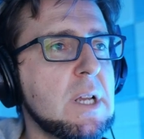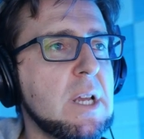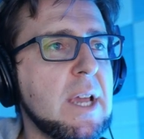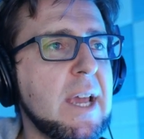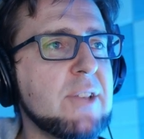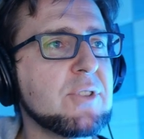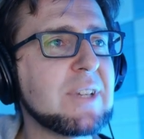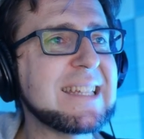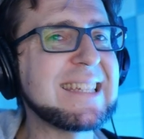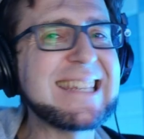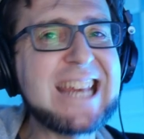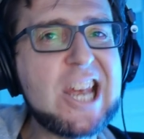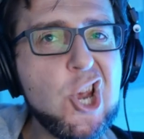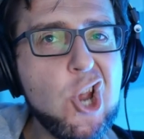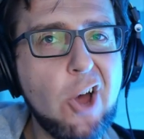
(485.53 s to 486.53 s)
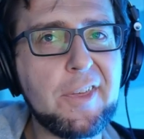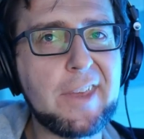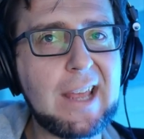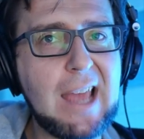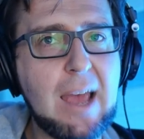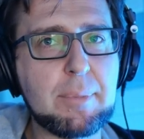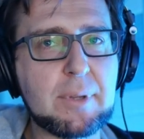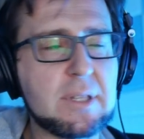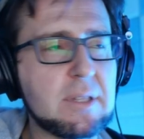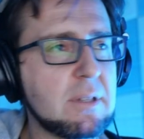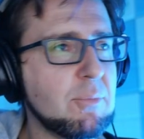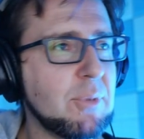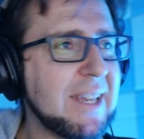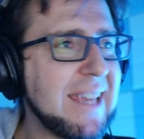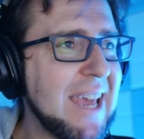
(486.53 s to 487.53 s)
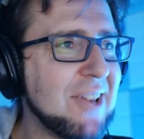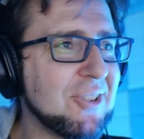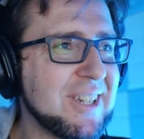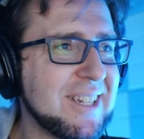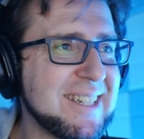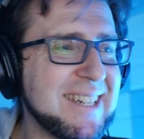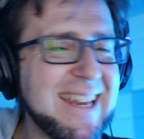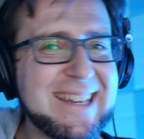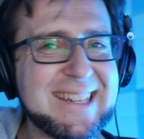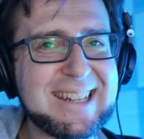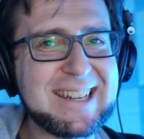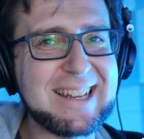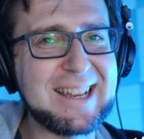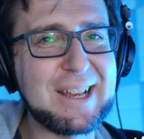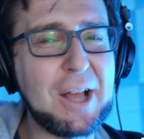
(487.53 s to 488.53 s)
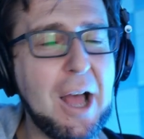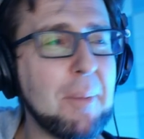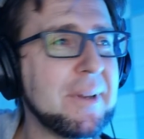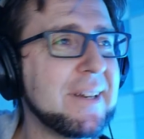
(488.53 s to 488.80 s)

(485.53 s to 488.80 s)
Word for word: and as you can see, nothing happens. We cannot change up and